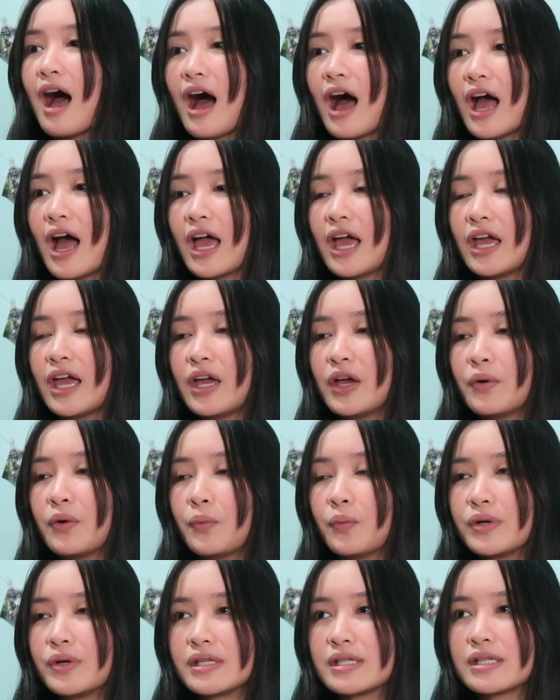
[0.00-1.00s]
I
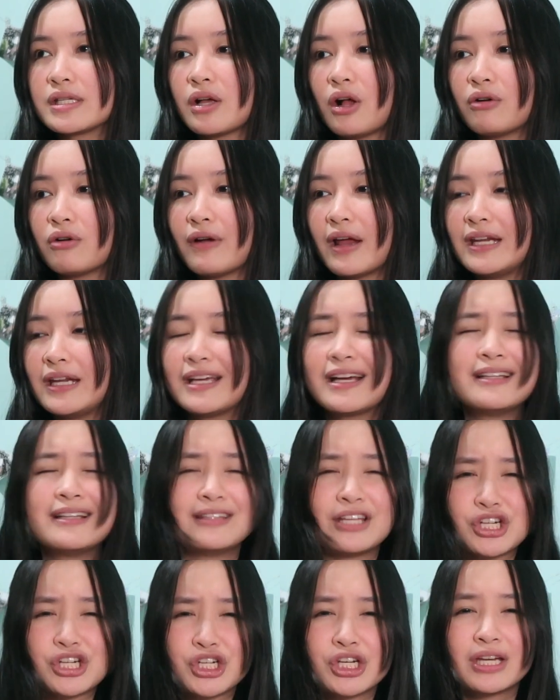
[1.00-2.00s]
was already
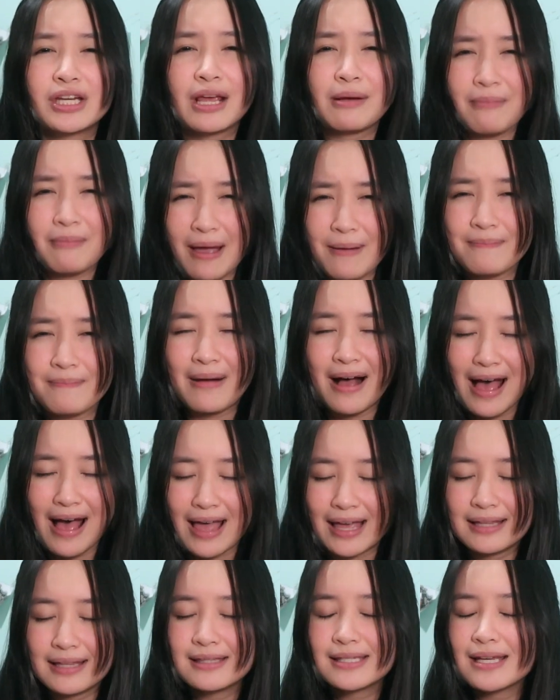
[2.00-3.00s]
conditioning my
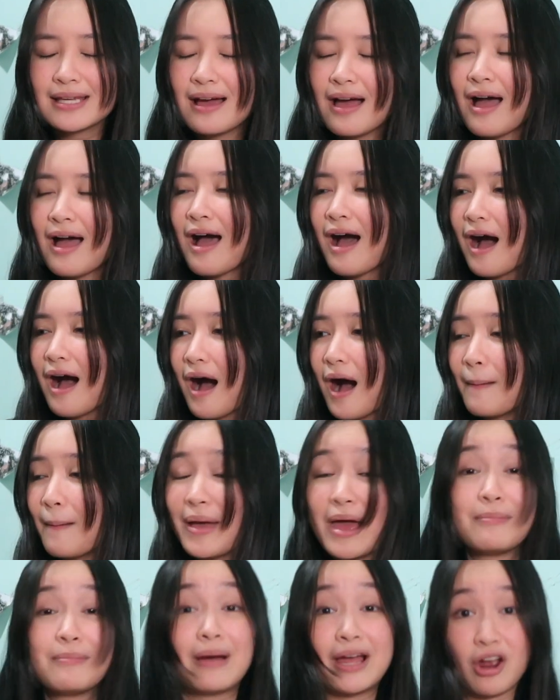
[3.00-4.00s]
mind
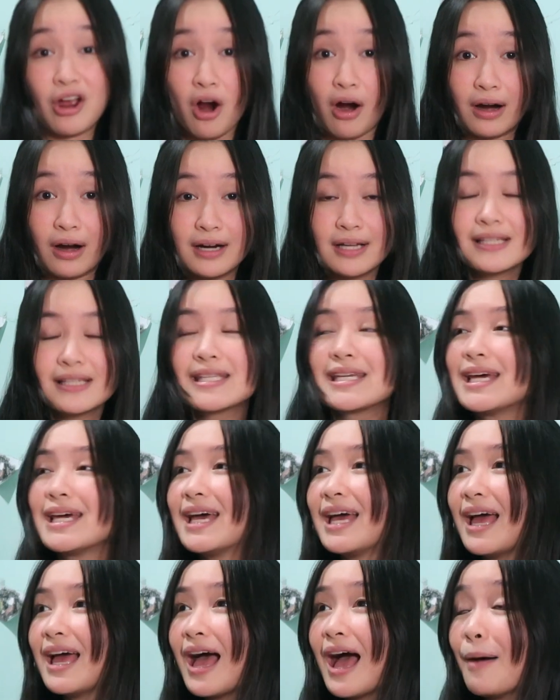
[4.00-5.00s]
and my heart.
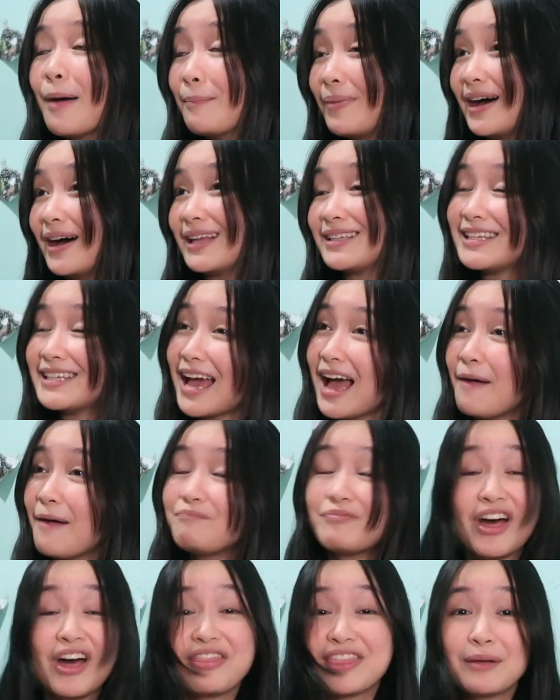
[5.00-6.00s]
But yeah,
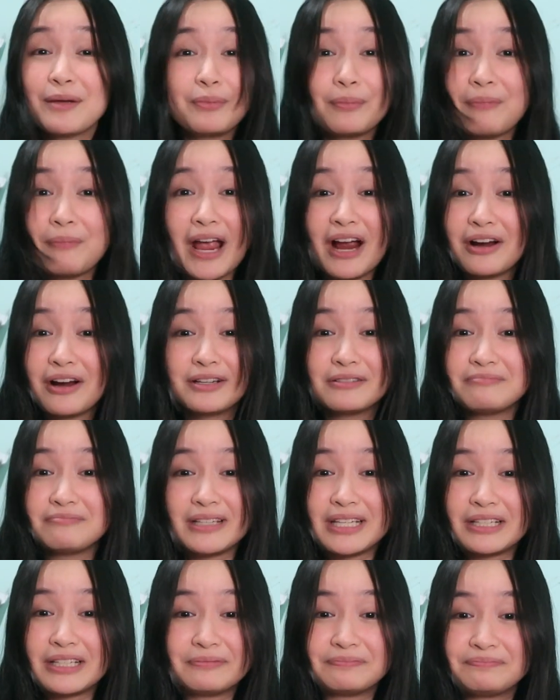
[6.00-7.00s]
nothing prepared
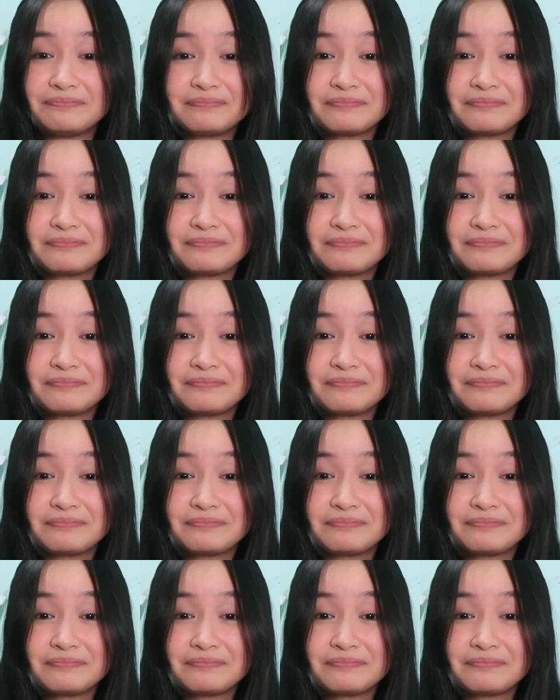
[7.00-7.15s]
me.